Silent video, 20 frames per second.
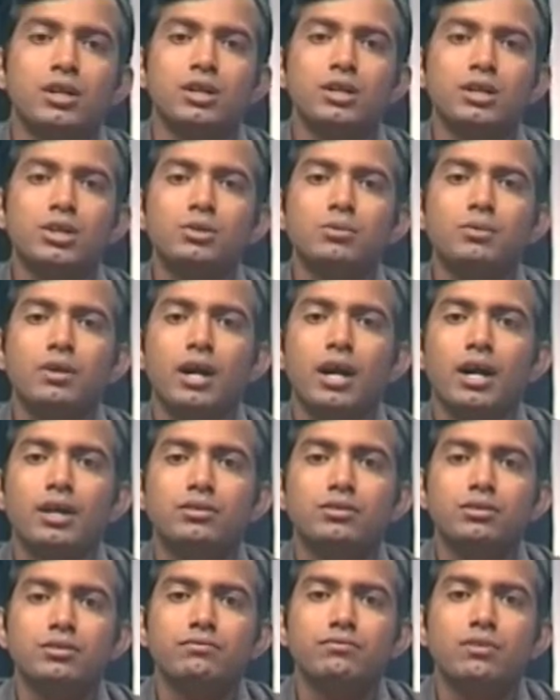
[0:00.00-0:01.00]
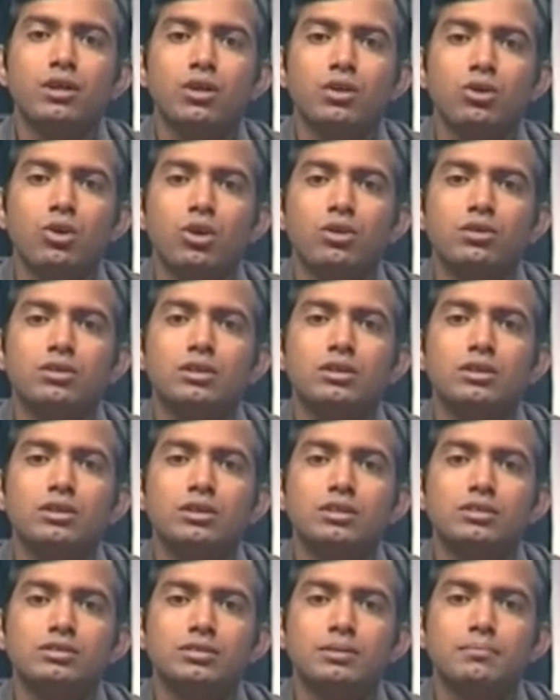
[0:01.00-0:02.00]
Radioactive well logging
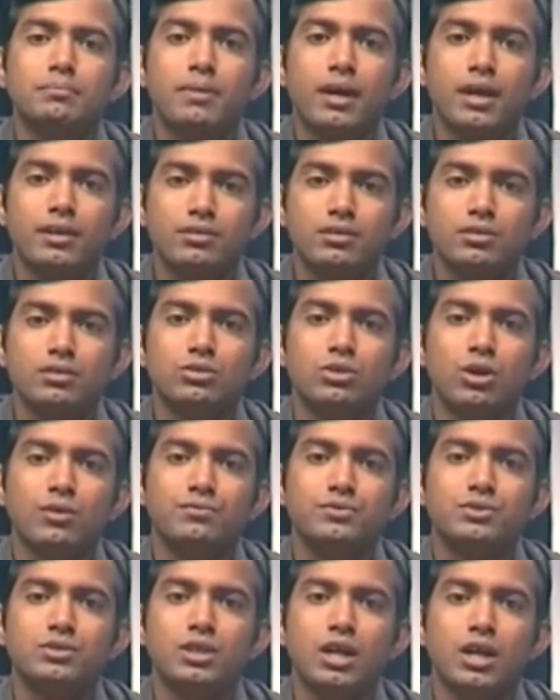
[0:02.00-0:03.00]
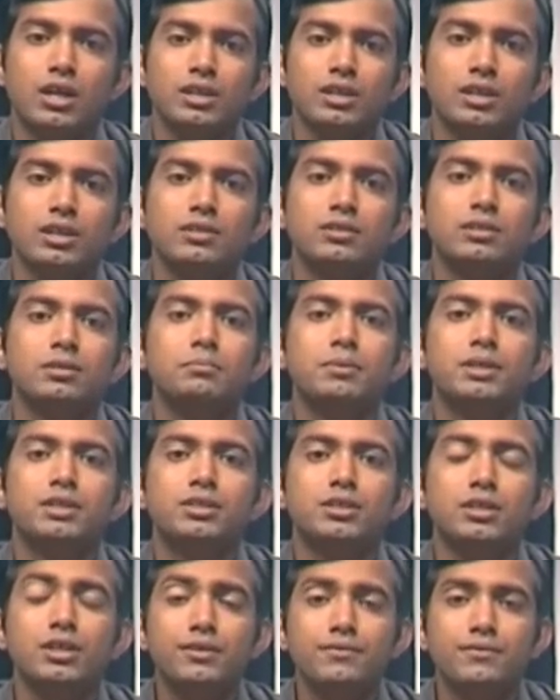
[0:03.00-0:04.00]
is a method of studying the
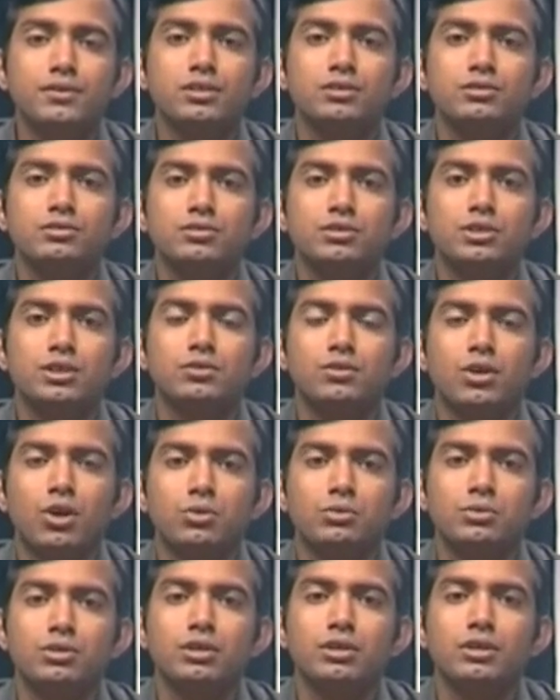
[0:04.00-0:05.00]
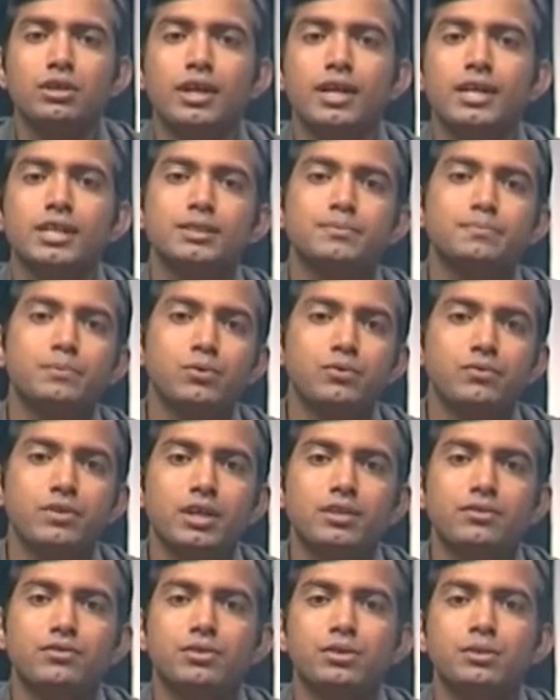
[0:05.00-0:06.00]
materials surrounding
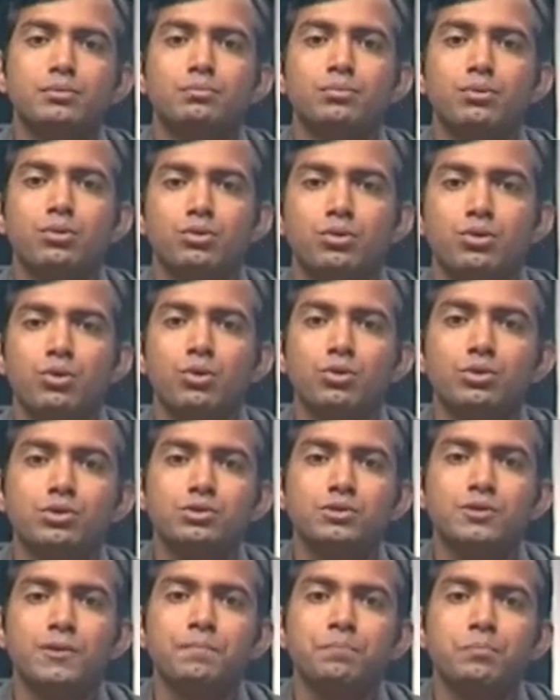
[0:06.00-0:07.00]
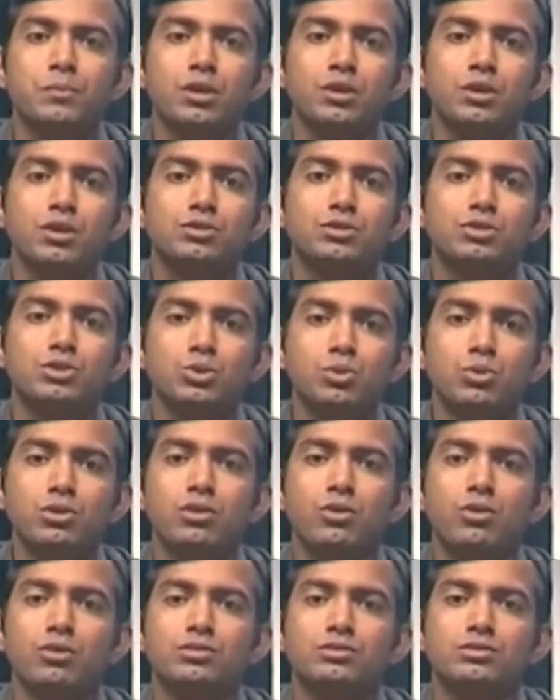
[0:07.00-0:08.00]
exploratory boreholes, a
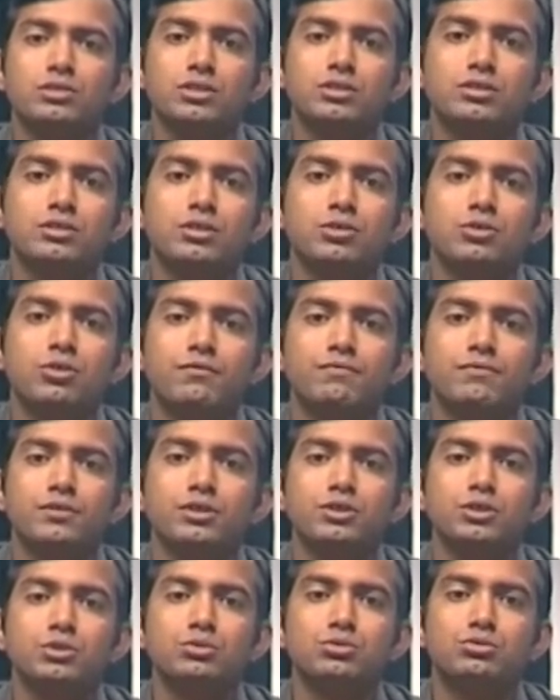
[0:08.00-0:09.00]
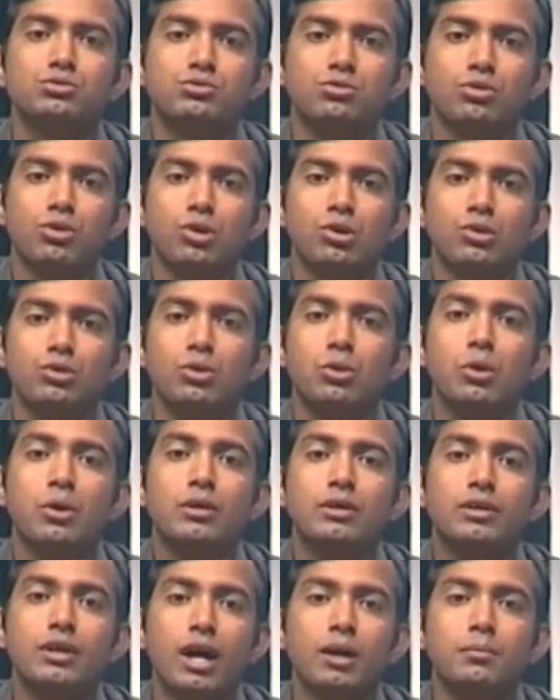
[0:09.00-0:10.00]
tool consisting of a neutron
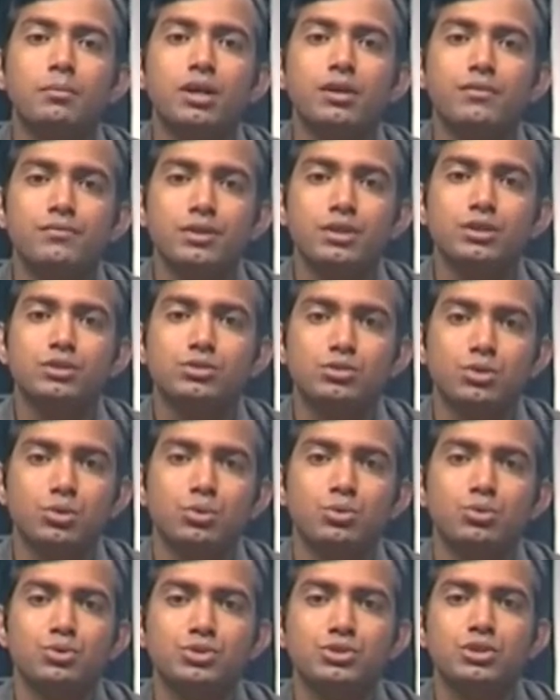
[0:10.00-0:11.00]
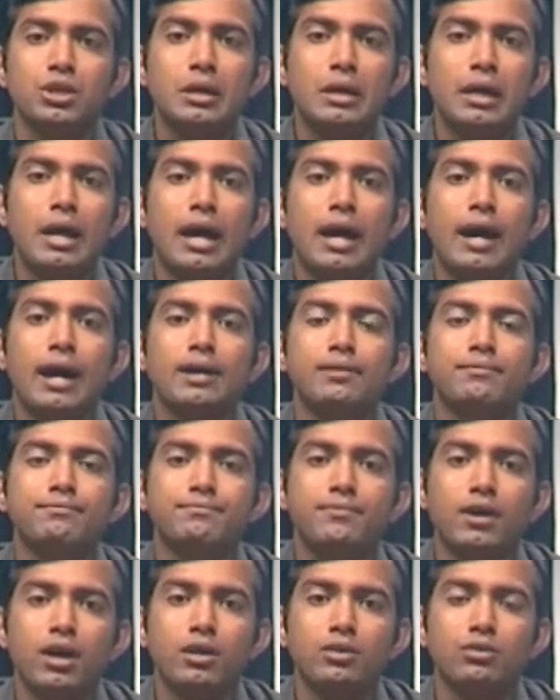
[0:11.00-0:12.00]
or gamma ray source
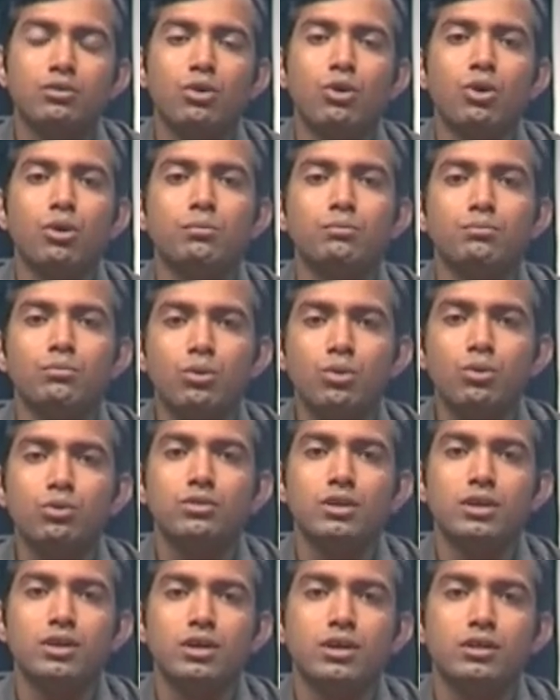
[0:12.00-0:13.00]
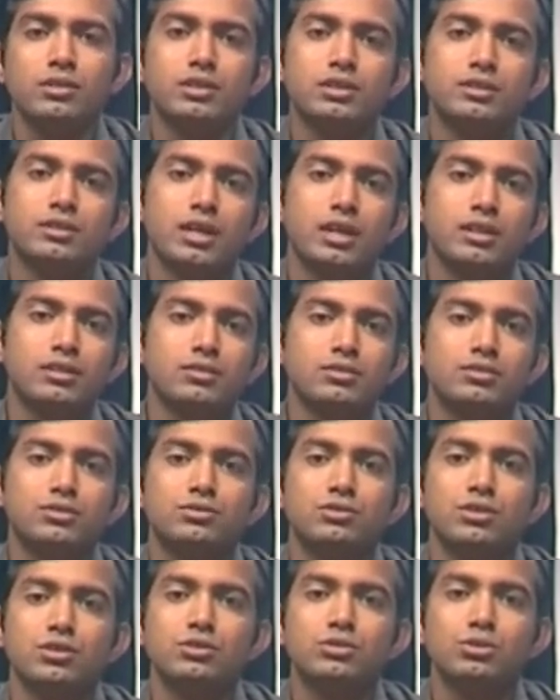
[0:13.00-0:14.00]
and one or more
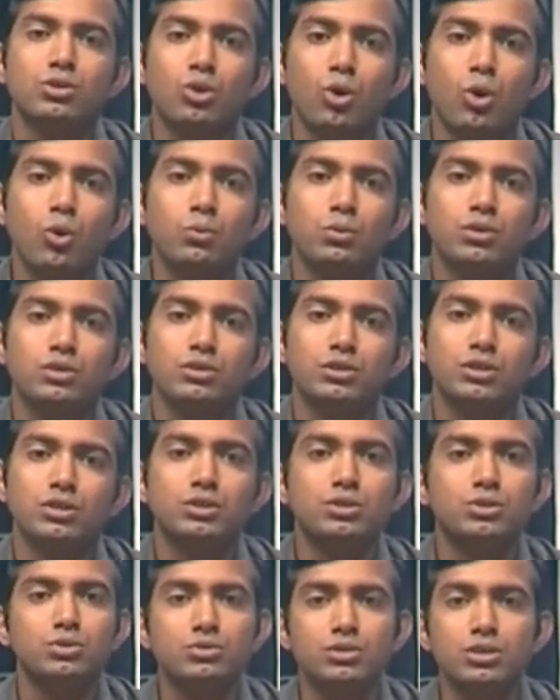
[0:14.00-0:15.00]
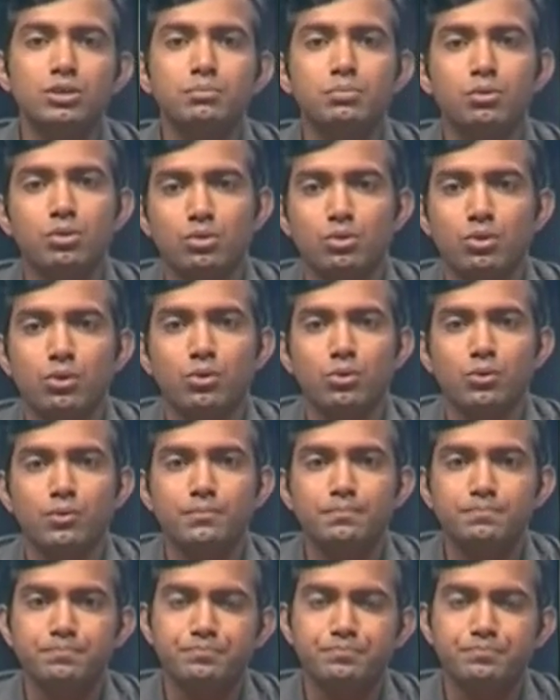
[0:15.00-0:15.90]
detectors is lowered into the borehole.